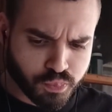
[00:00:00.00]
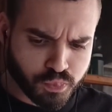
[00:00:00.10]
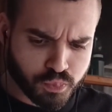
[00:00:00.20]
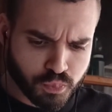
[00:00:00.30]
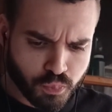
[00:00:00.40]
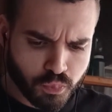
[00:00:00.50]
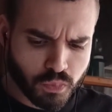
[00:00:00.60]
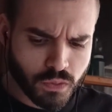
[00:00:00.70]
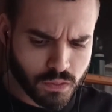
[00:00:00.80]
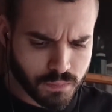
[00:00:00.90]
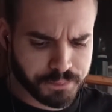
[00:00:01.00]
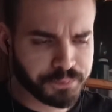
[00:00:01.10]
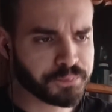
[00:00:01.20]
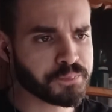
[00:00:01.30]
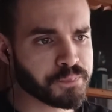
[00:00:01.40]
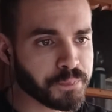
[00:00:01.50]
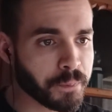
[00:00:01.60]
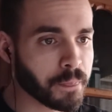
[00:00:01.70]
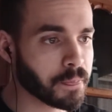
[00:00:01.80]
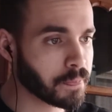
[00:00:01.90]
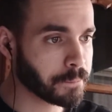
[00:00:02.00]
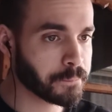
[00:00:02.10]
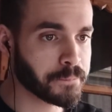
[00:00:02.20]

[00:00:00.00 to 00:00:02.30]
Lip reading: You're way too far from.